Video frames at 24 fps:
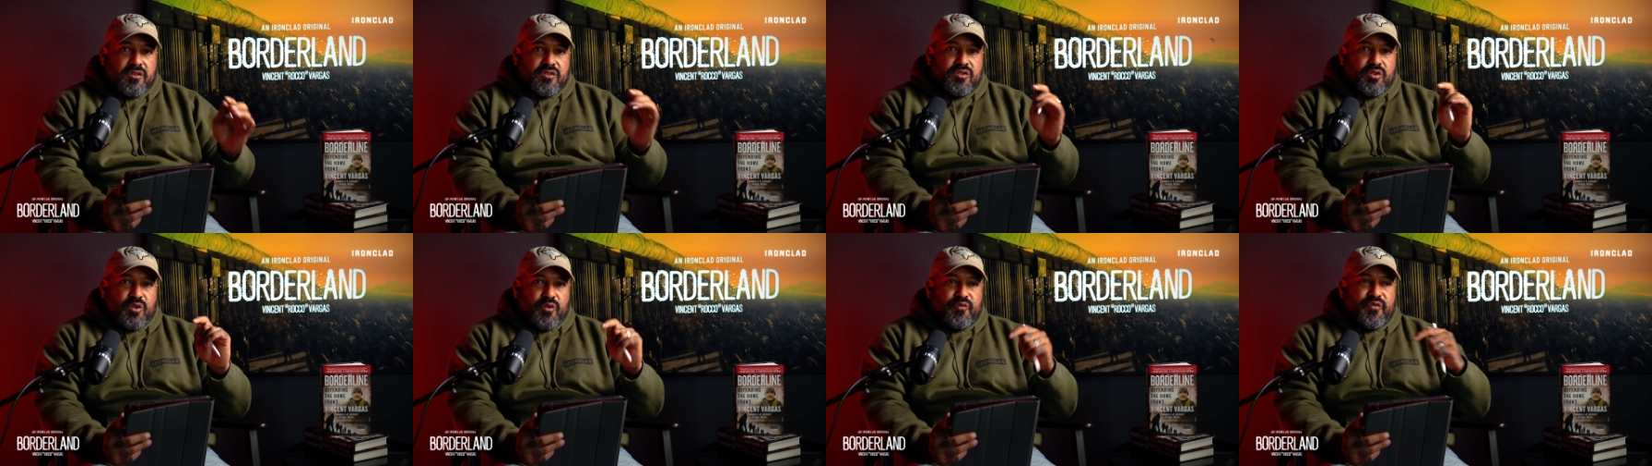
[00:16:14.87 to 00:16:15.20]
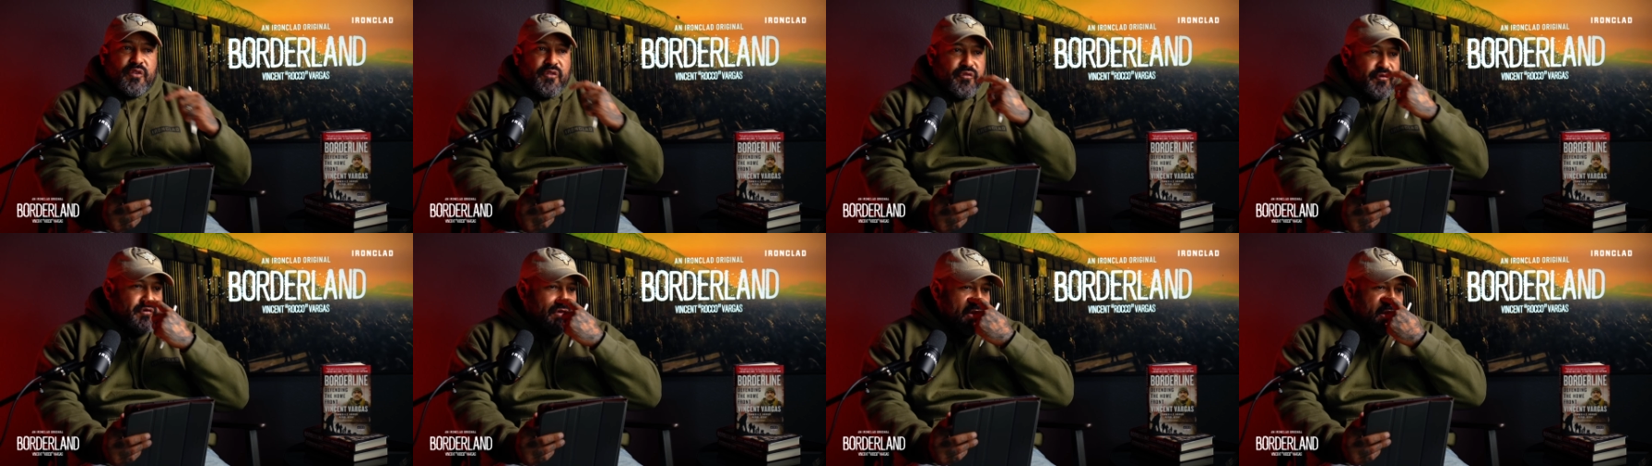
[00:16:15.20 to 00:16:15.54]
to
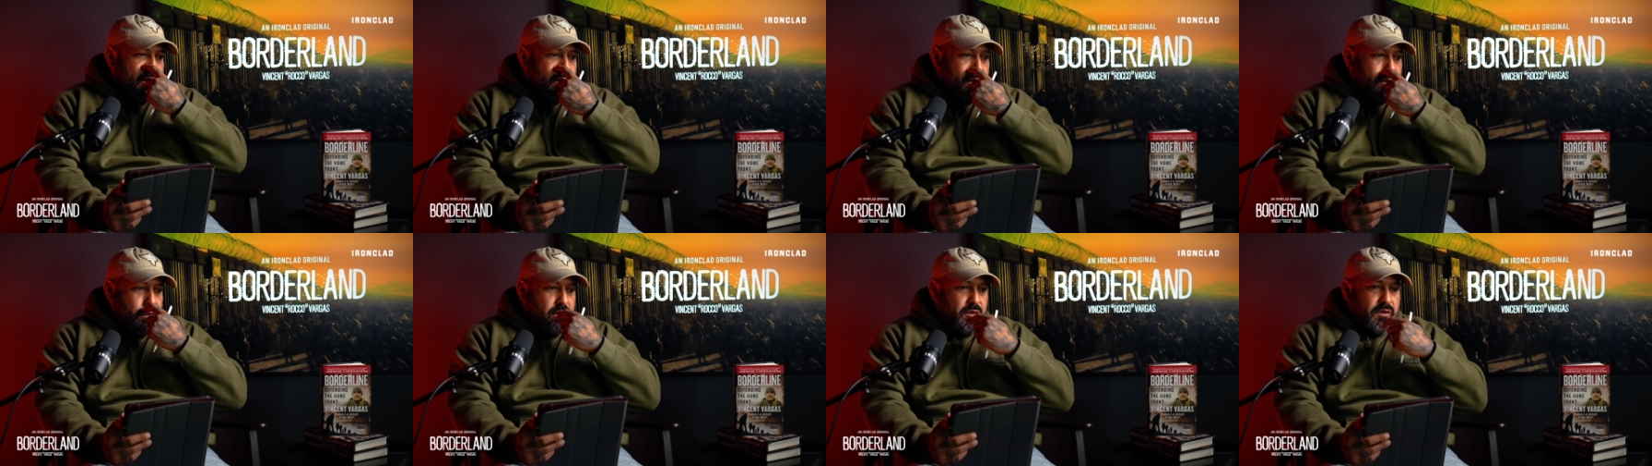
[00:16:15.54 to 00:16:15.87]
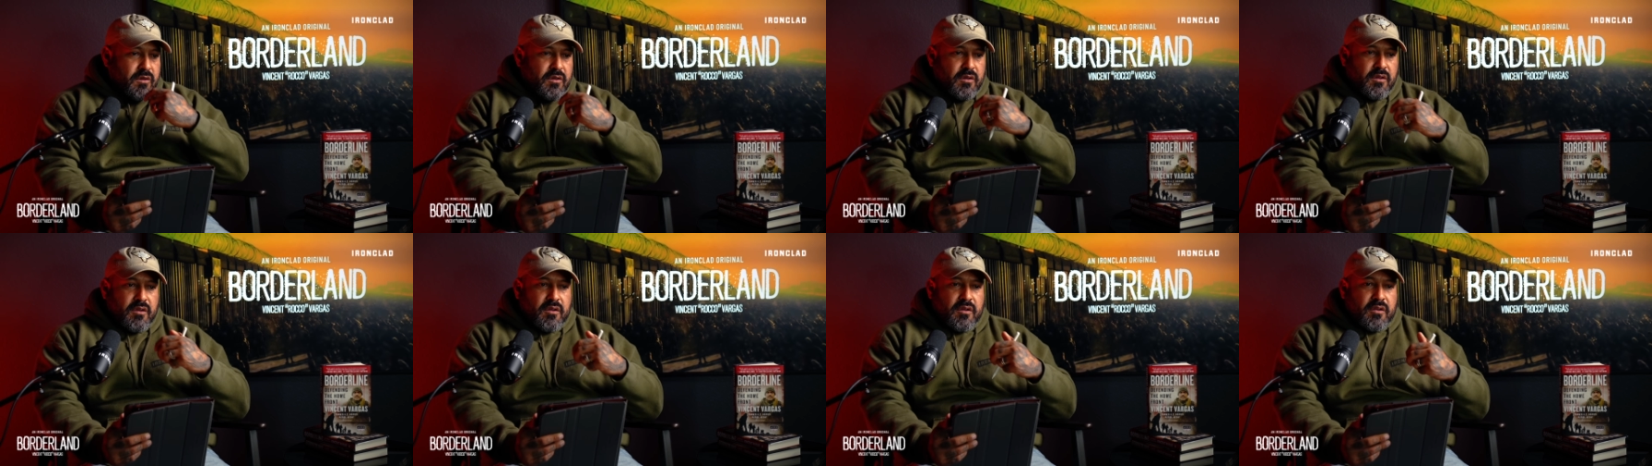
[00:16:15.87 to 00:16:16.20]

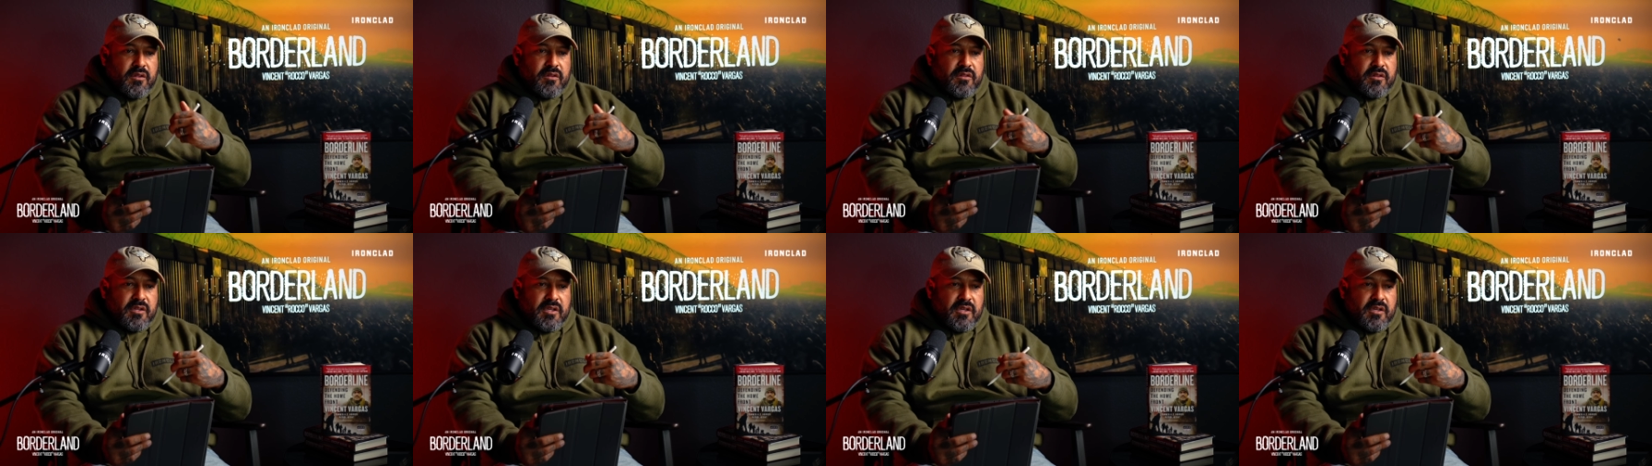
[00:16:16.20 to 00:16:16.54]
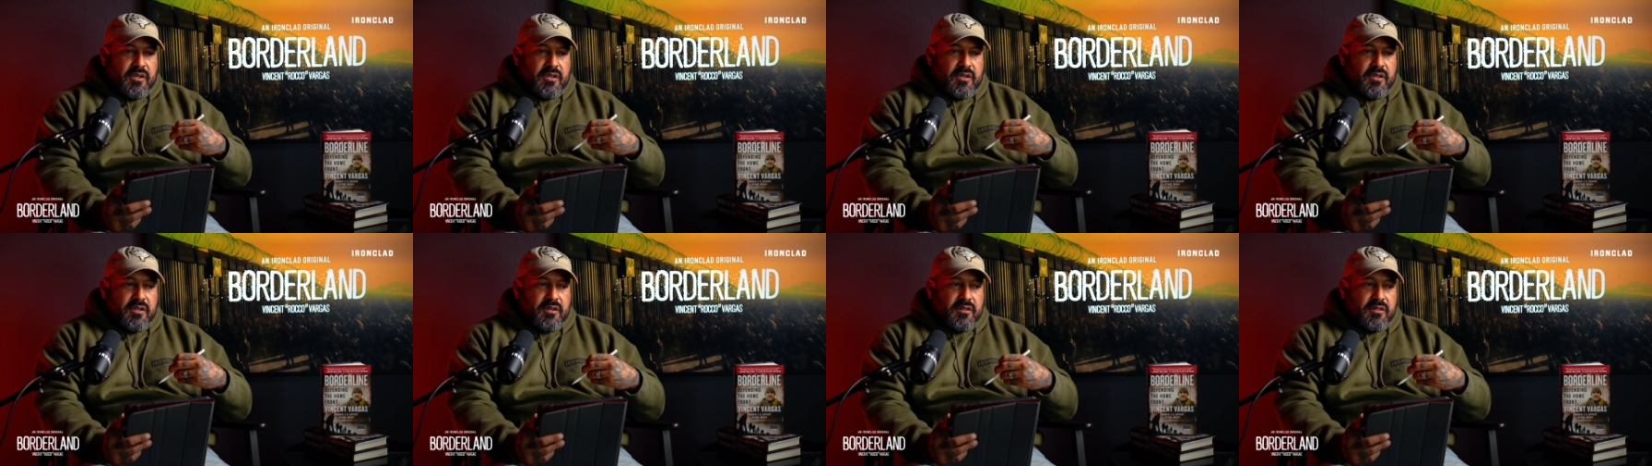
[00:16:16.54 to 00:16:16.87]
fulfill
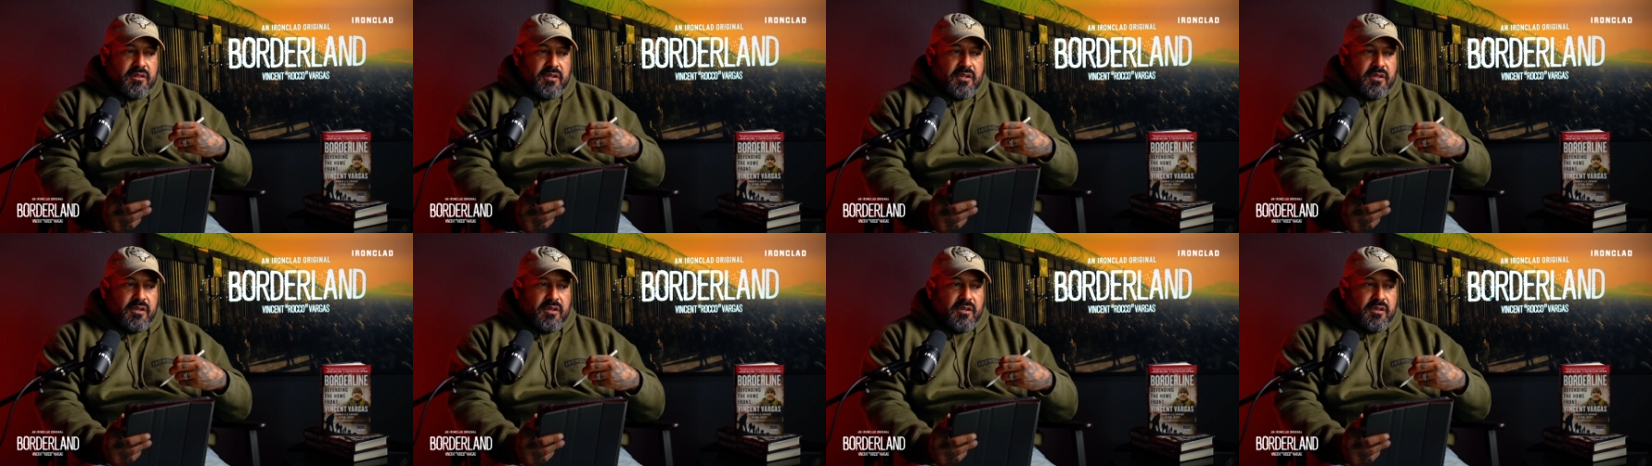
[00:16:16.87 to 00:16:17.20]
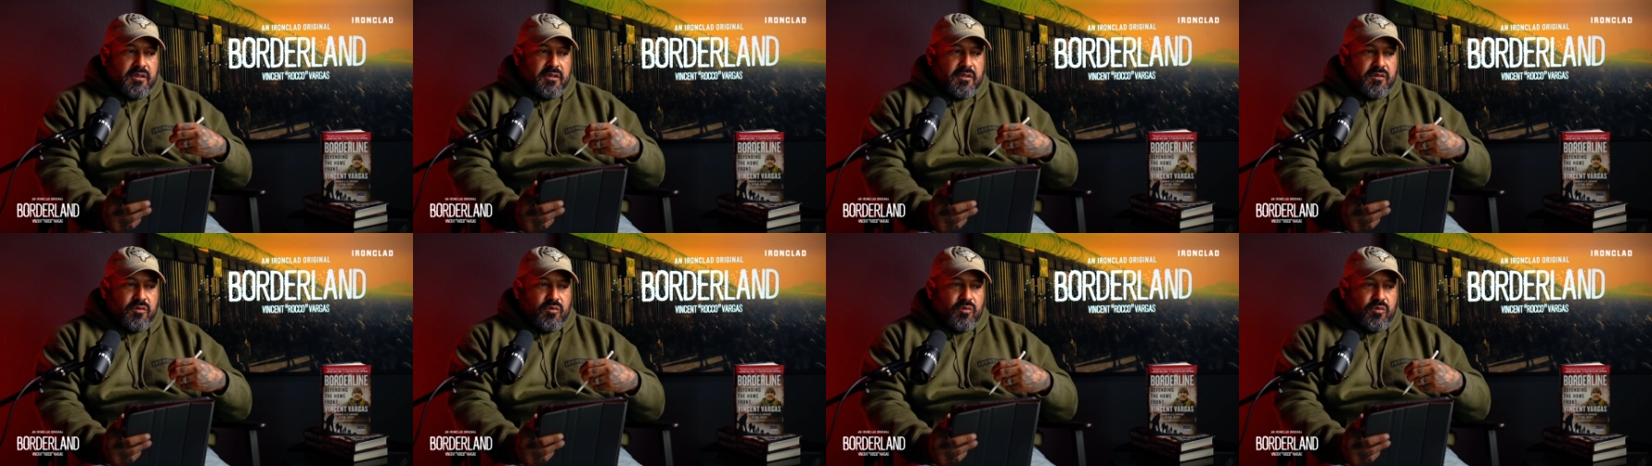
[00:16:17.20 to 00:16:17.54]
the,
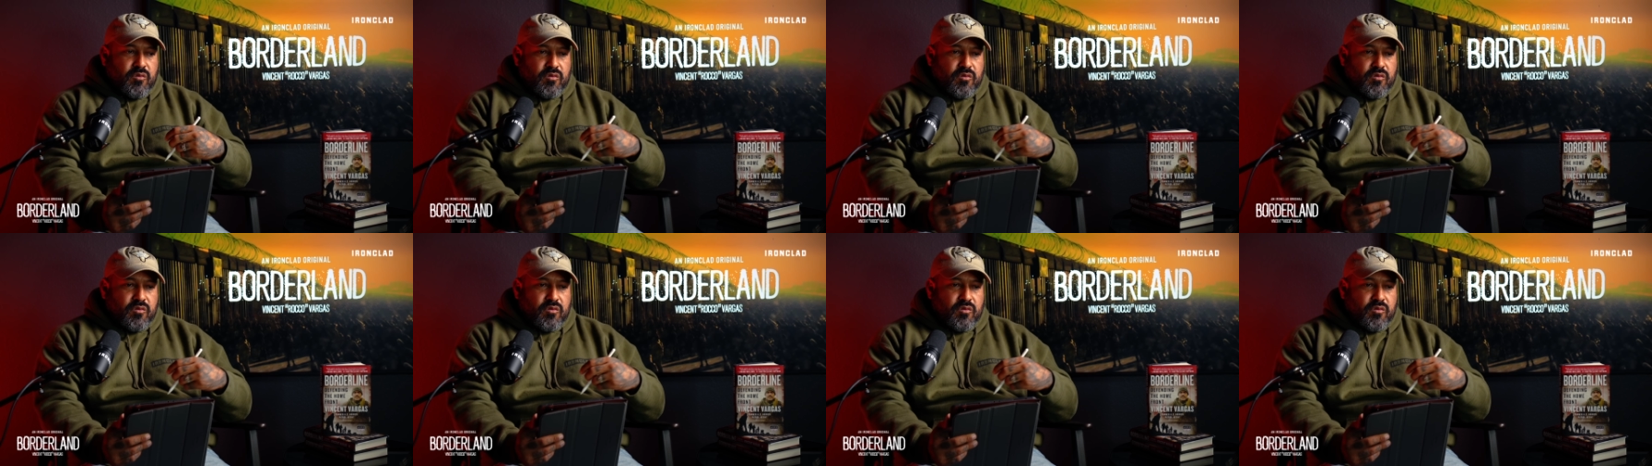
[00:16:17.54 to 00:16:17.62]
the,